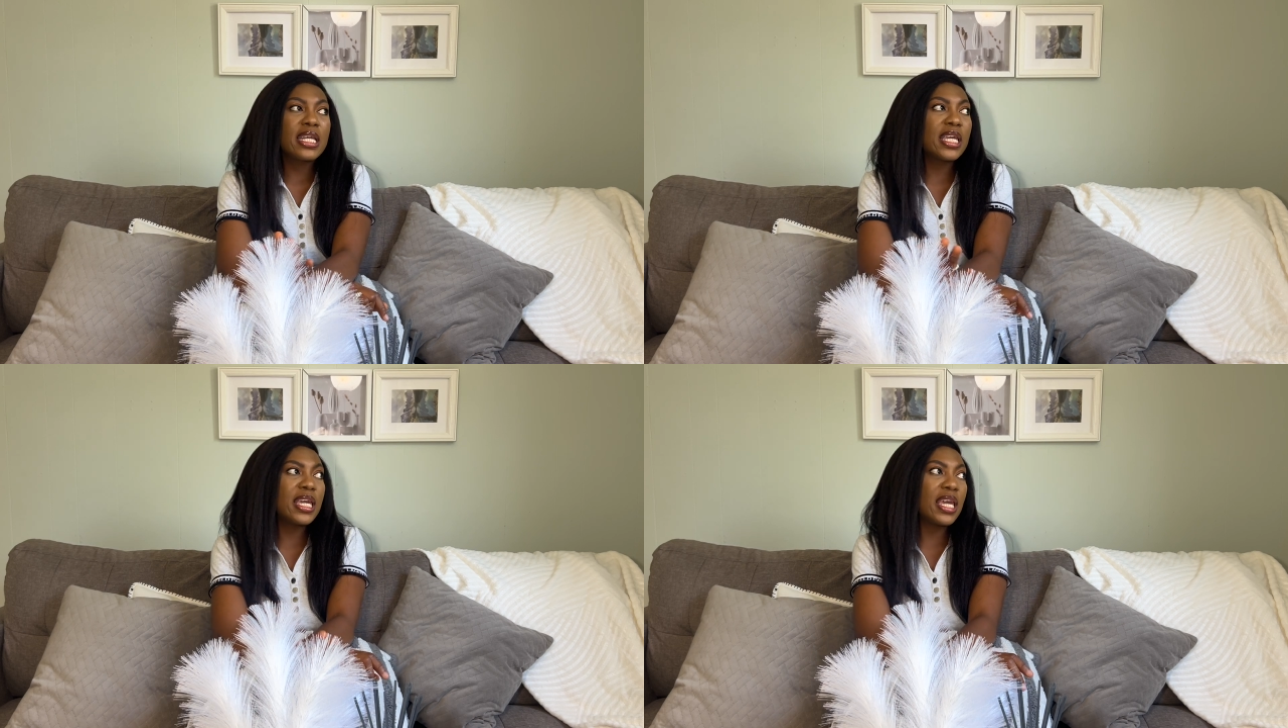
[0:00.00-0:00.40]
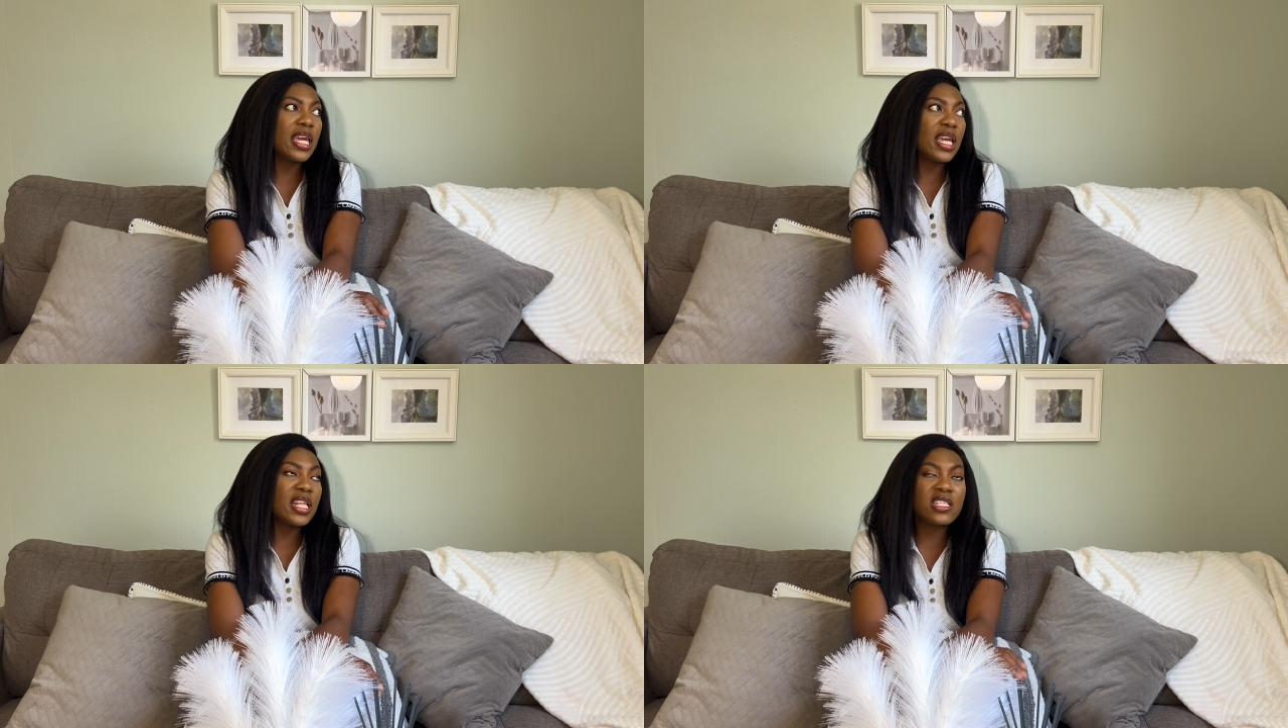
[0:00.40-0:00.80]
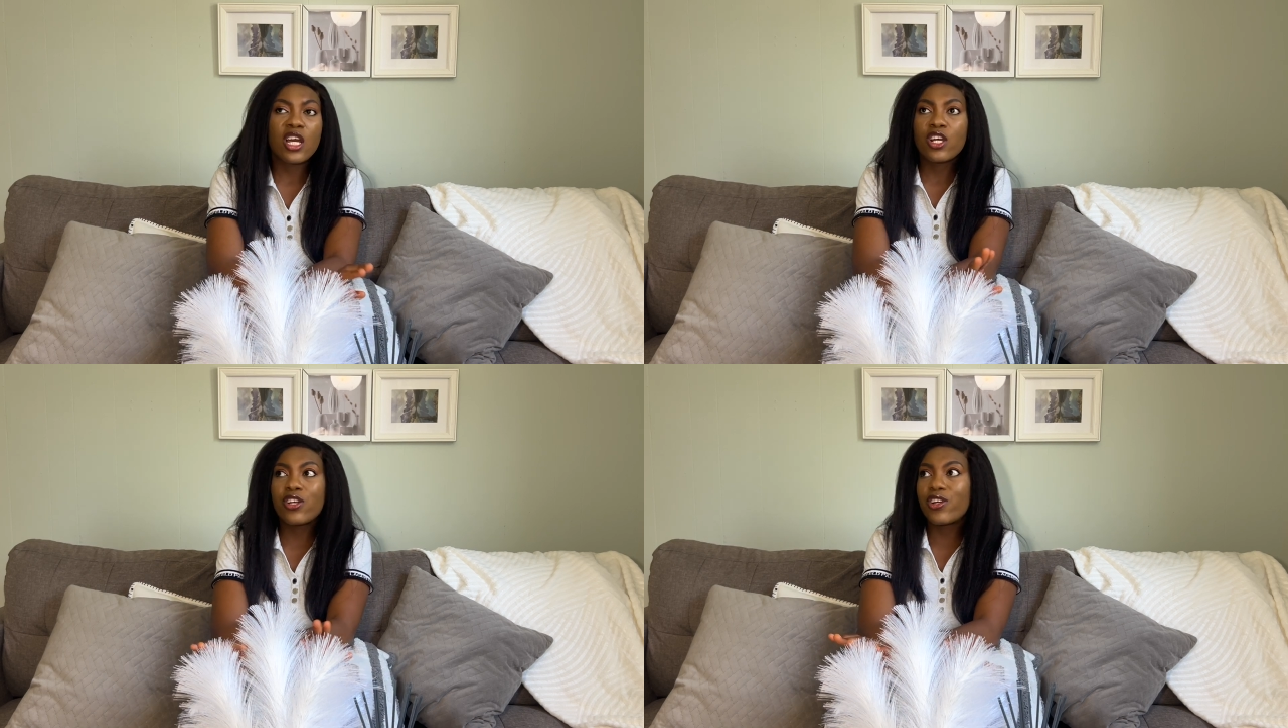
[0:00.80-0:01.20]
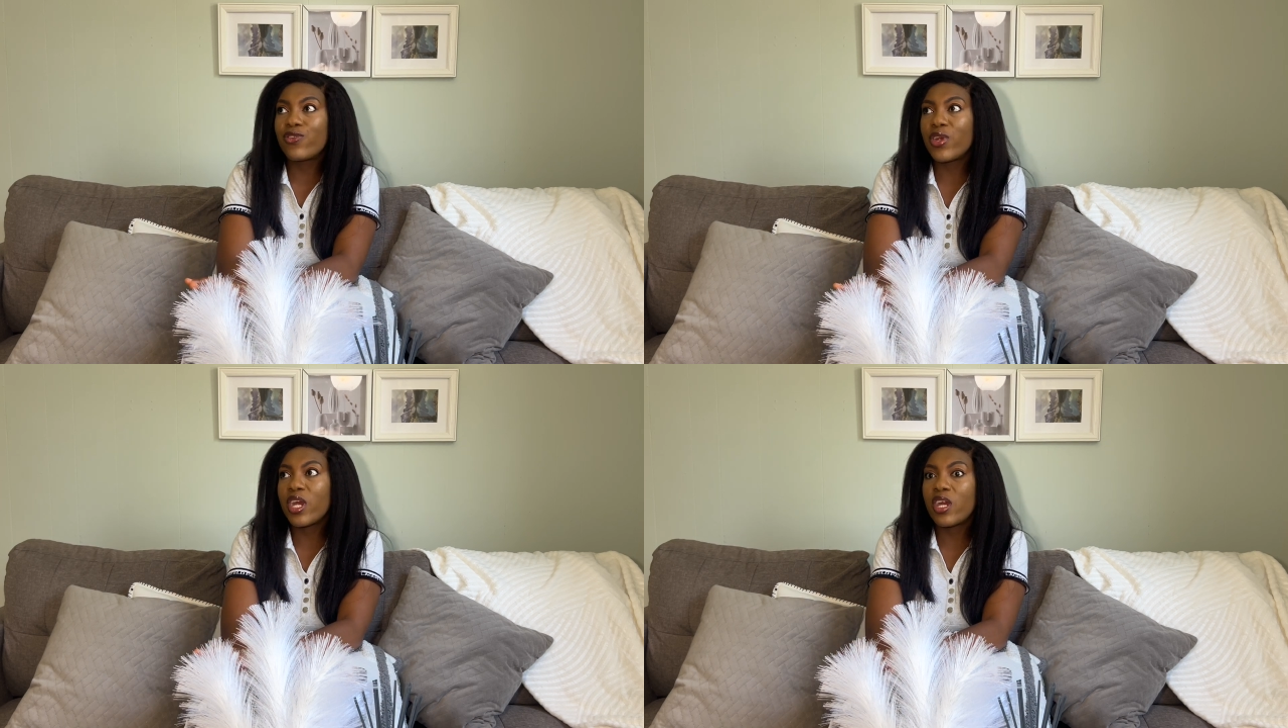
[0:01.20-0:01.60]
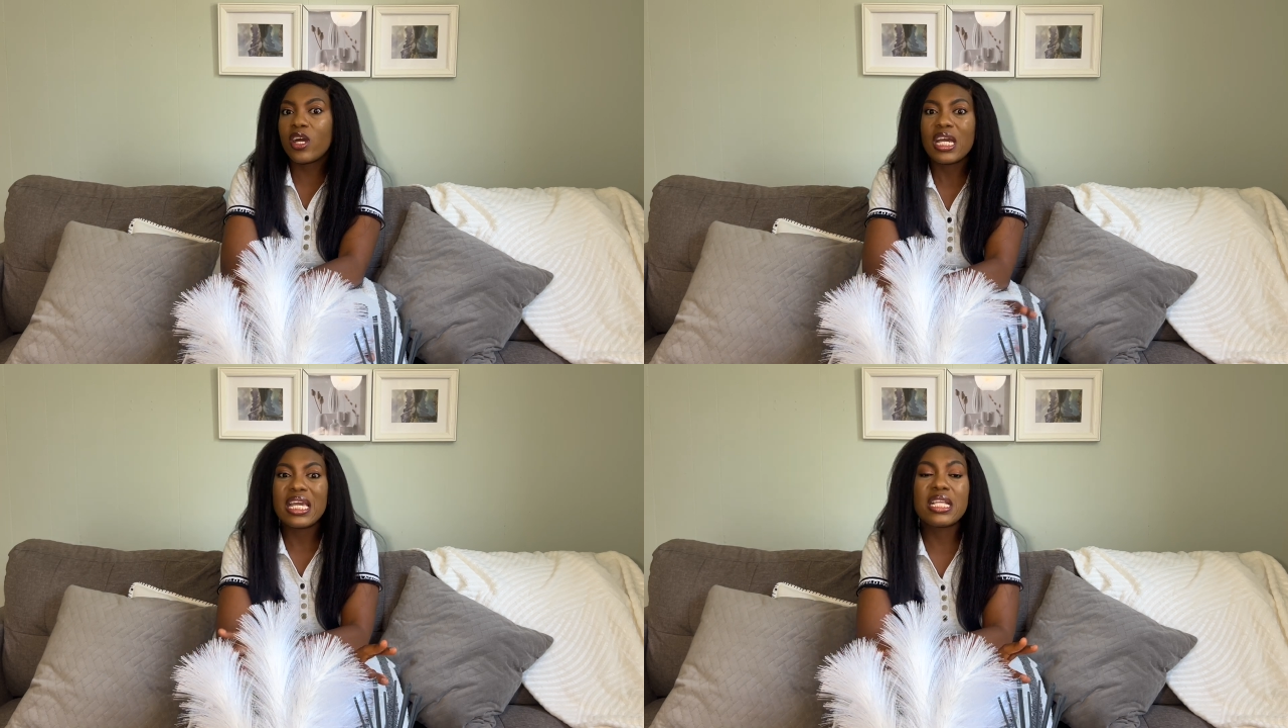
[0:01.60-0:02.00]
kids, career,
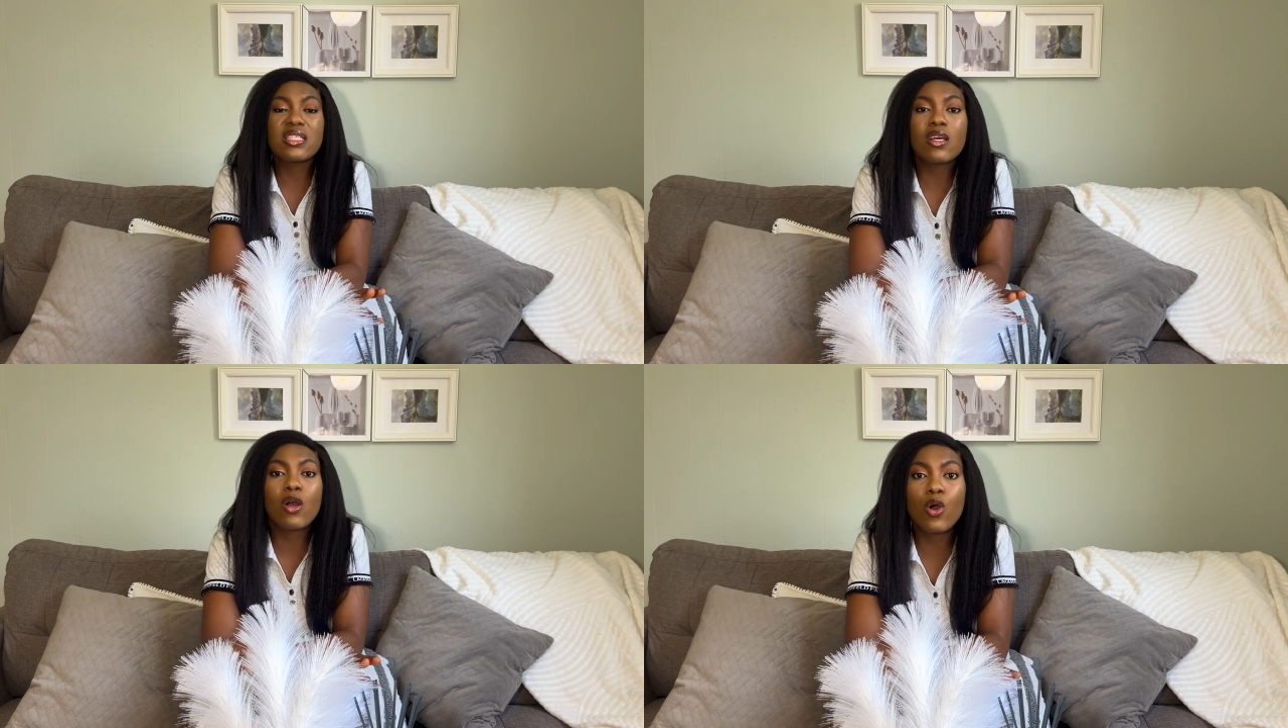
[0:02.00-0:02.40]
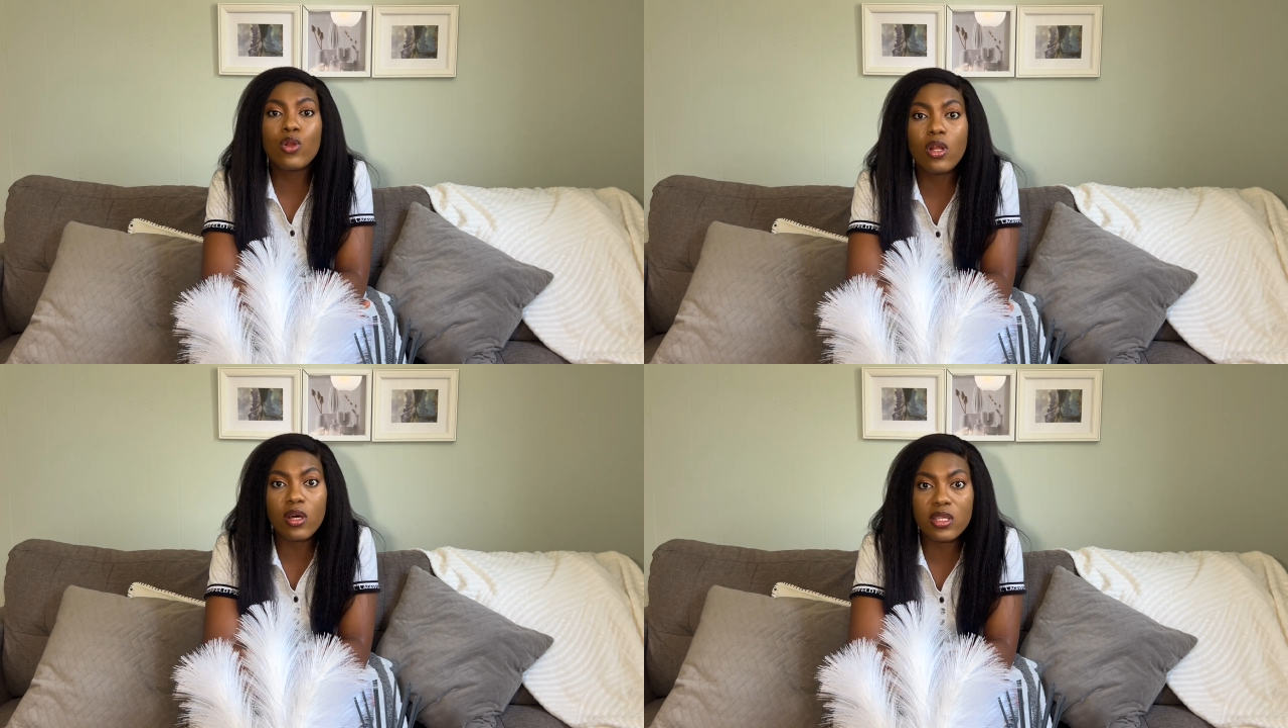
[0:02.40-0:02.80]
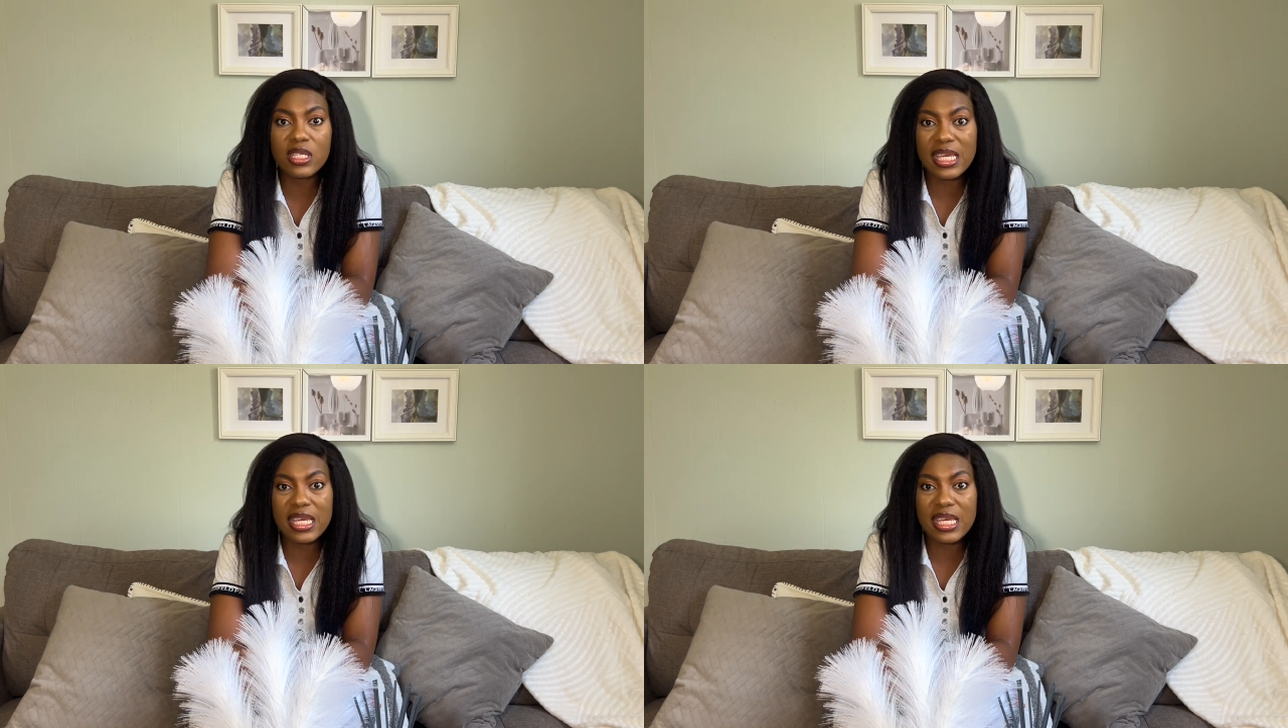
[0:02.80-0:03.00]
it's a whole lot.